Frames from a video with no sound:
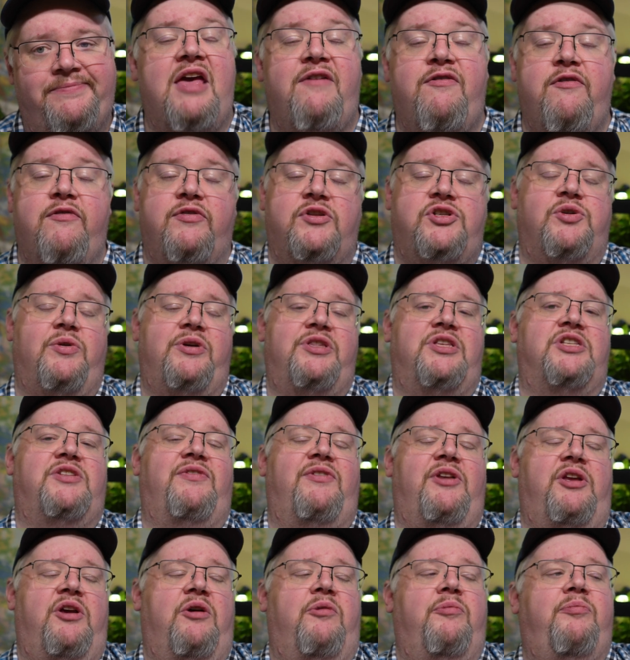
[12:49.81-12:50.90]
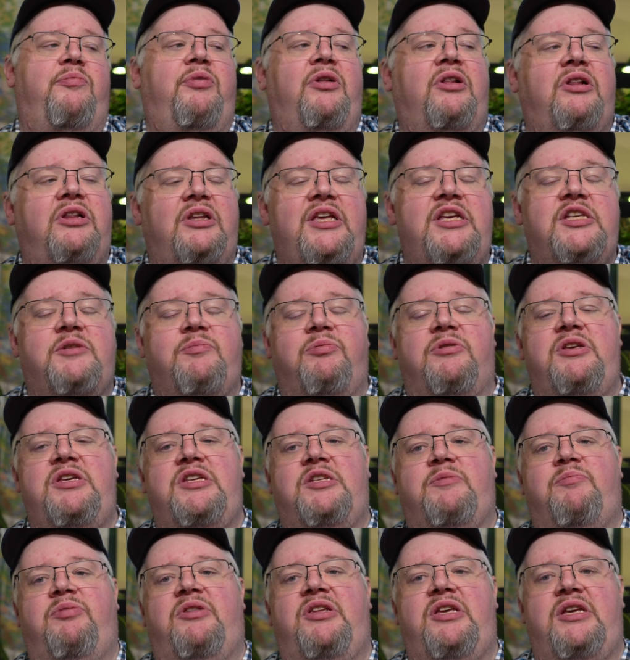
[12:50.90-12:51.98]
If you've enjoyed this video, please,
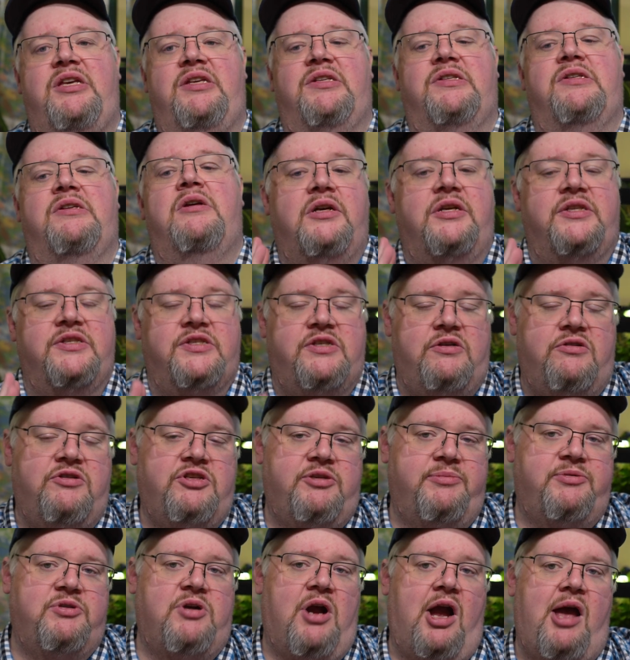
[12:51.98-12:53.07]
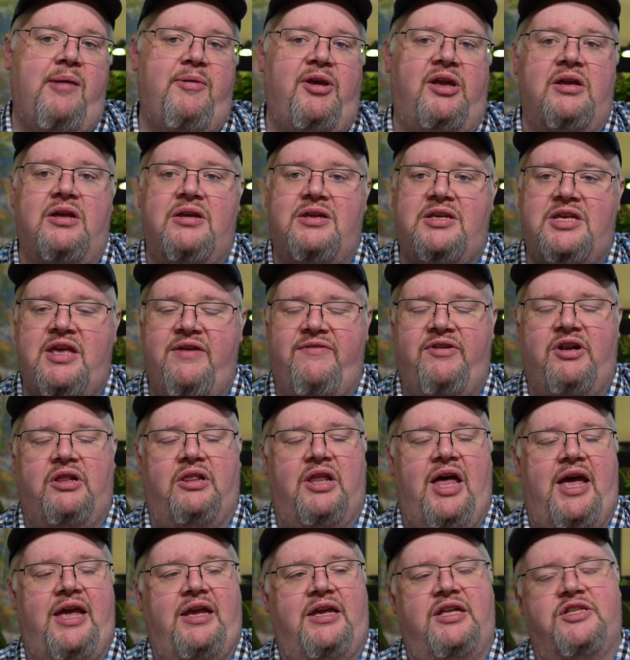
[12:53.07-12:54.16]
please, please consider subscribing, give it a
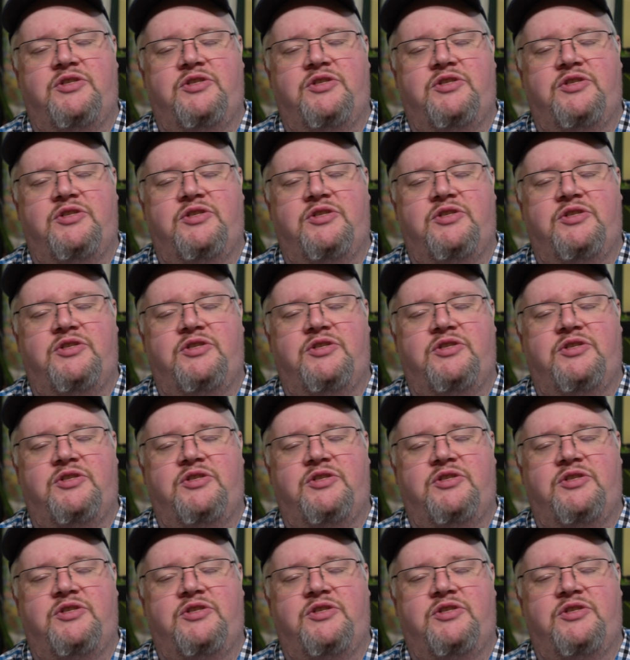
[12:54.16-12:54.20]
like.